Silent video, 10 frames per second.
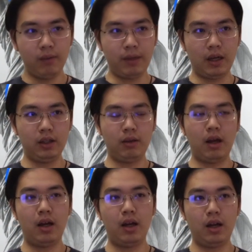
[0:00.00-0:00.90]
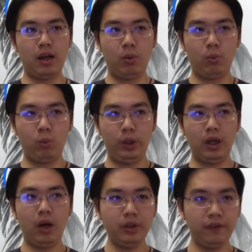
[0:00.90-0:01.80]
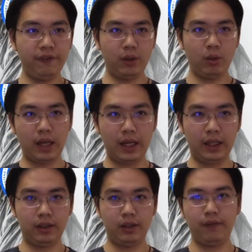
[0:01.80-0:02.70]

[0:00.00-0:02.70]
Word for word: but uh, we always feel like